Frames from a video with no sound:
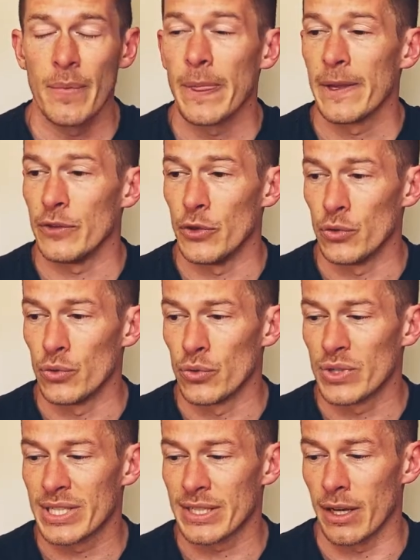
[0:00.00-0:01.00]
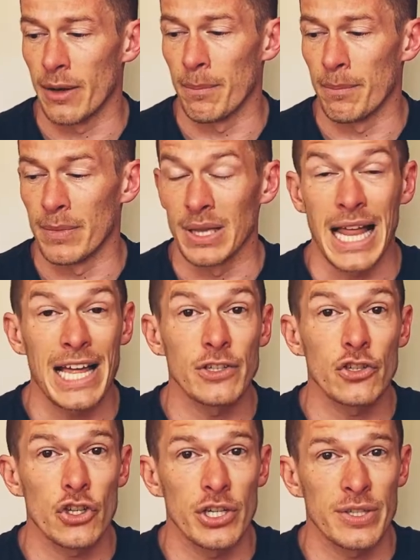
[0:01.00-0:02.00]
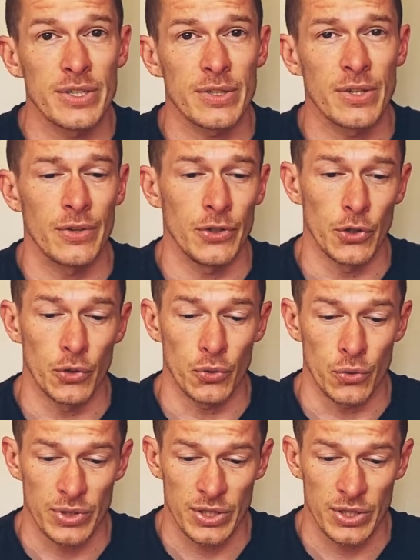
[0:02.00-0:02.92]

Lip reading: Use lunges, use